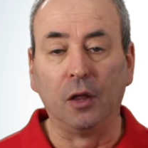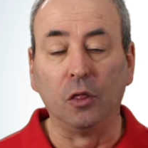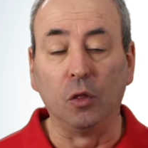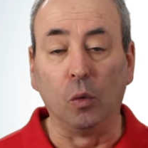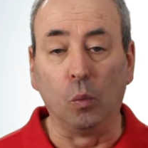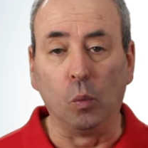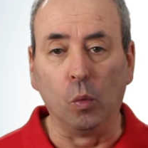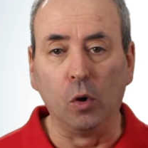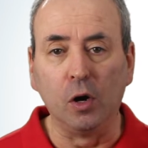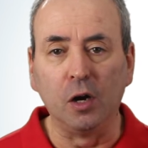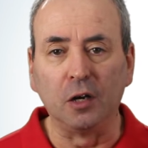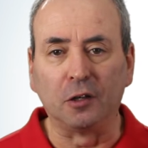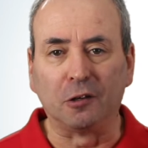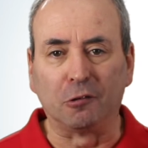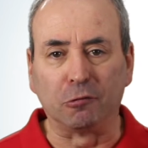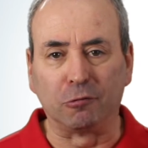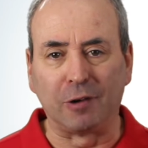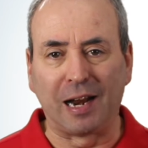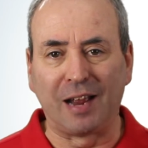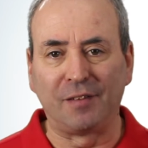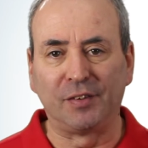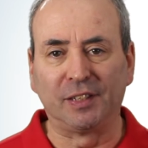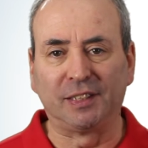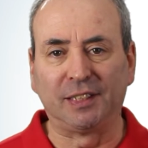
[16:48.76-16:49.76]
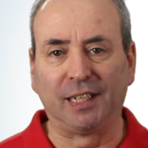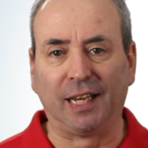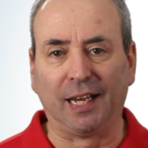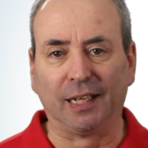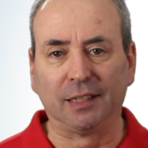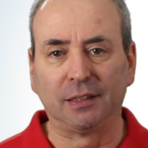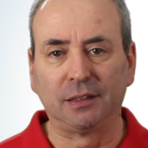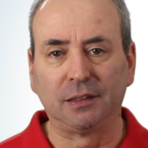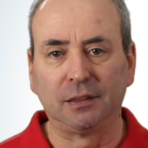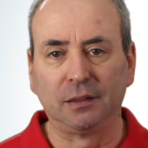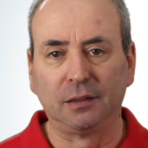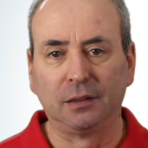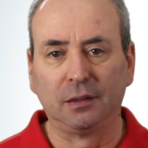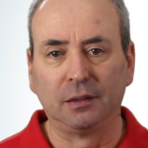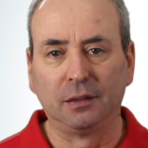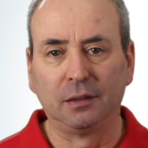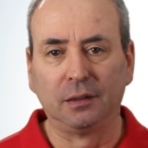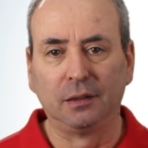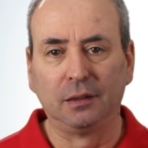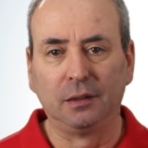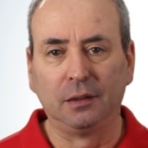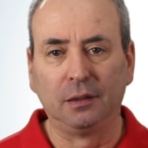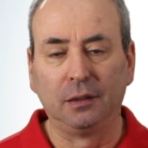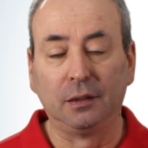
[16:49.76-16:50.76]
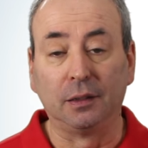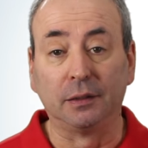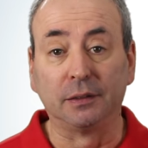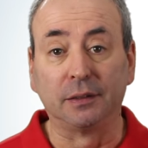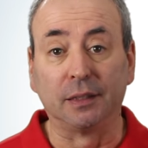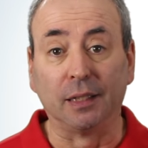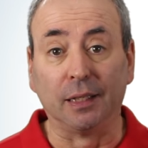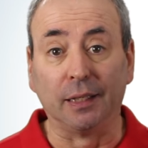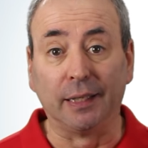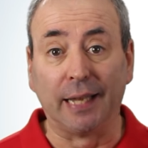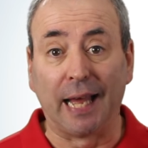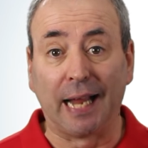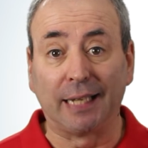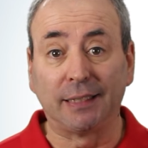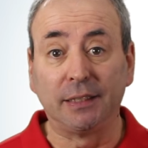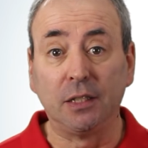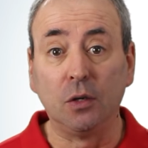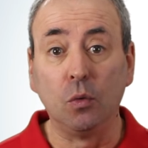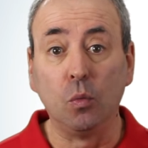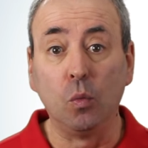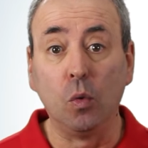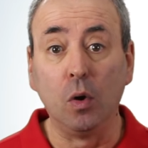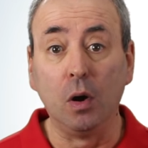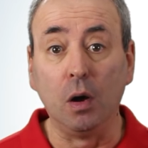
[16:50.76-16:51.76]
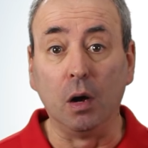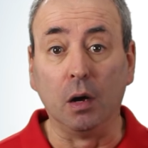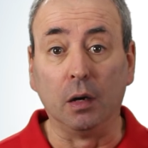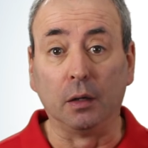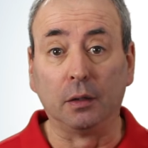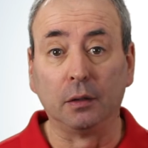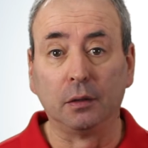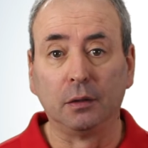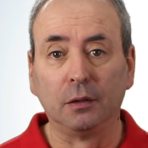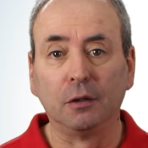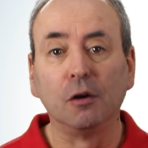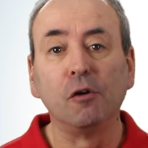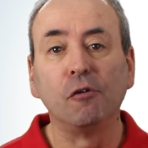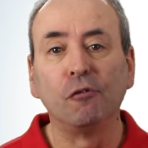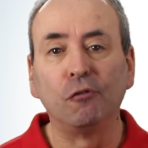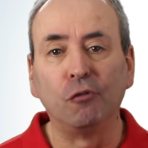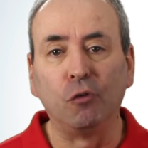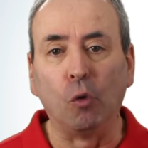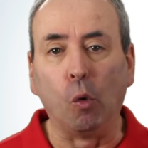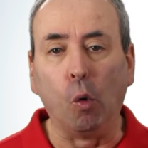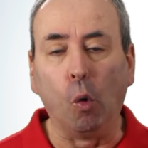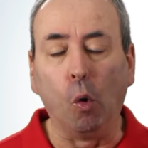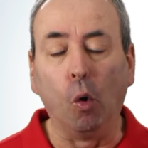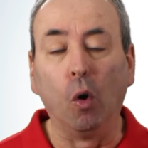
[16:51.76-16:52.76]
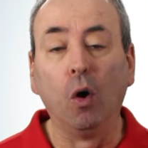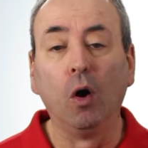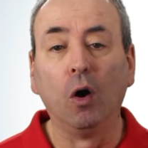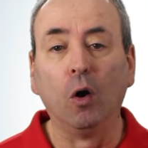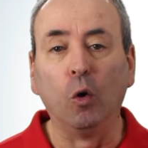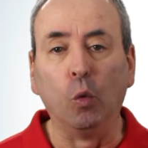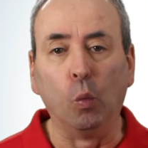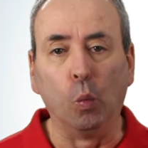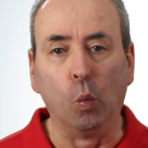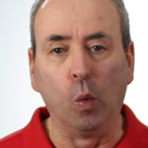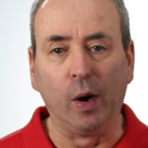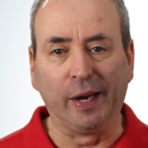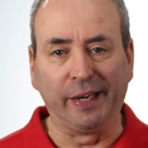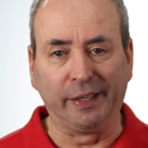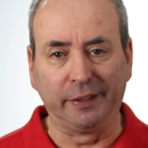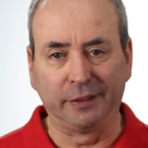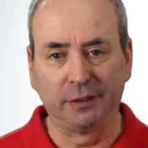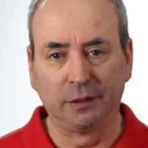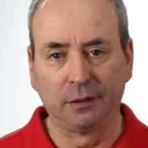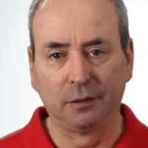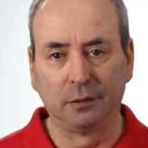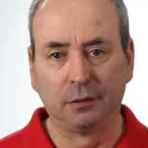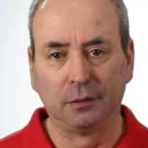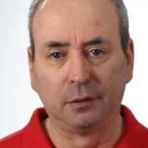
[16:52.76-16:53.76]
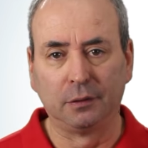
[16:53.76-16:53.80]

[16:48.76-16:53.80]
The word gravitas is the Latin word for weight.